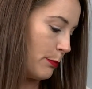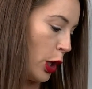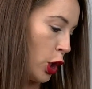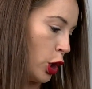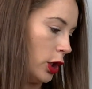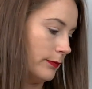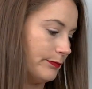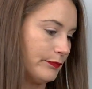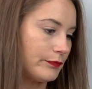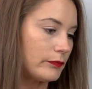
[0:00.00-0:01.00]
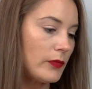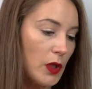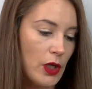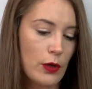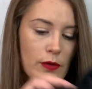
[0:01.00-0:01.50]
ball.
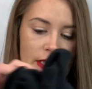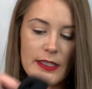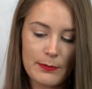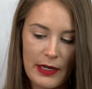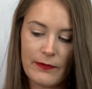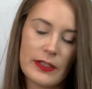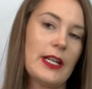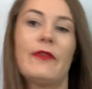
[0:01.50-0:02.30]
Ooh, this is my first